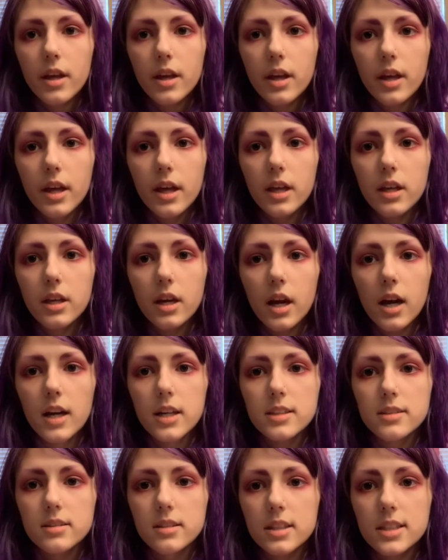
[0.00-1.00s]
Hey
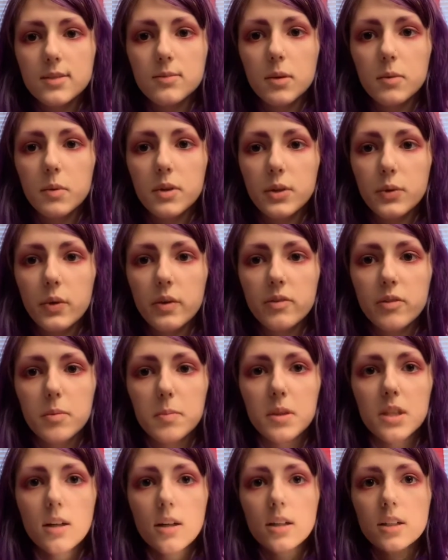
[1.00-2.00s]
guys, guess what we're doing for
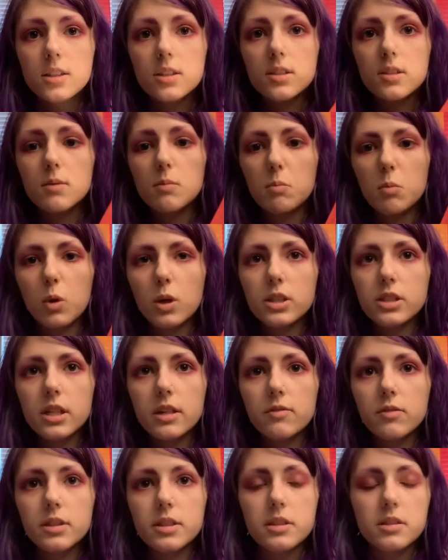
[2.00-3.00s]
blush? More
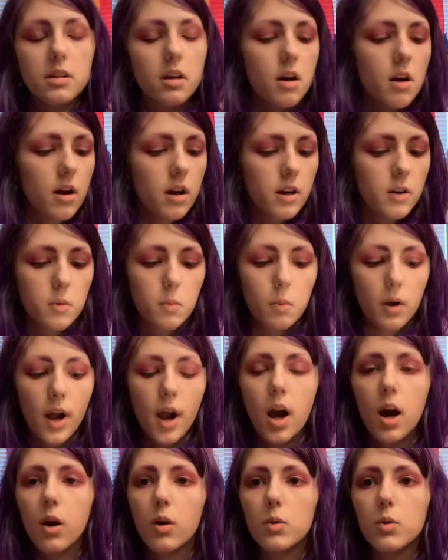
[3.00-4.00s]
Jeffree Star.
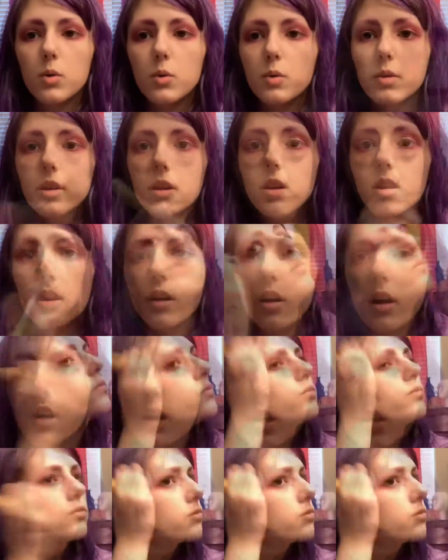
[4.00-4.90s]
Wow, who would have thought?